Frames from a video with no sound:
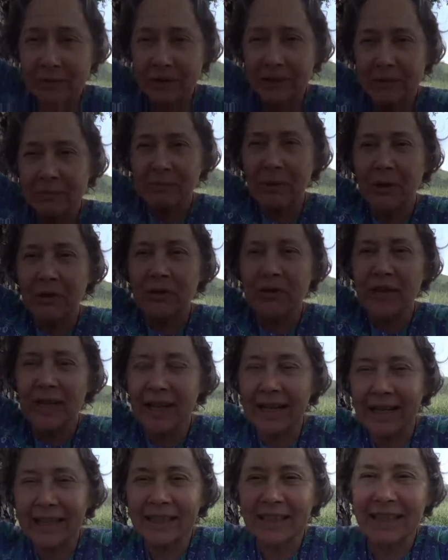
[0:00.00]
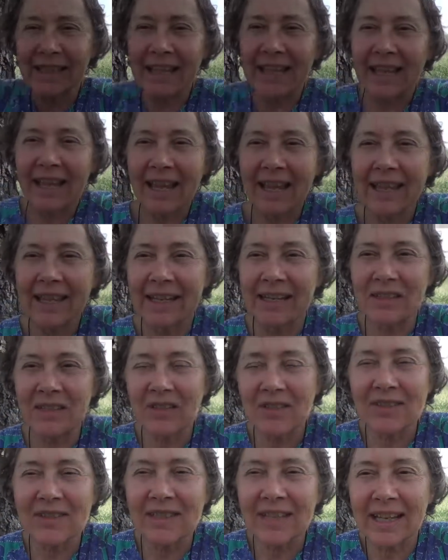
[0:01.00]
this bow tie, and I
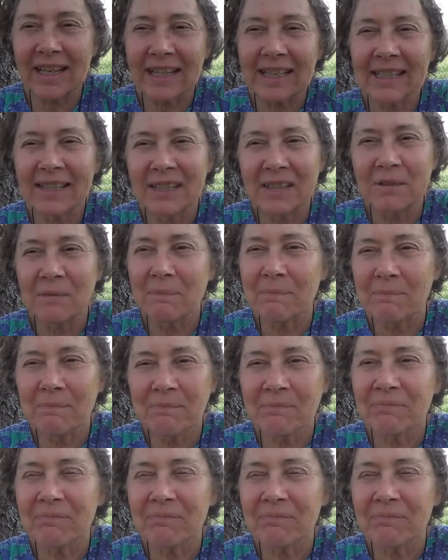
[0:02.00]
just say, um,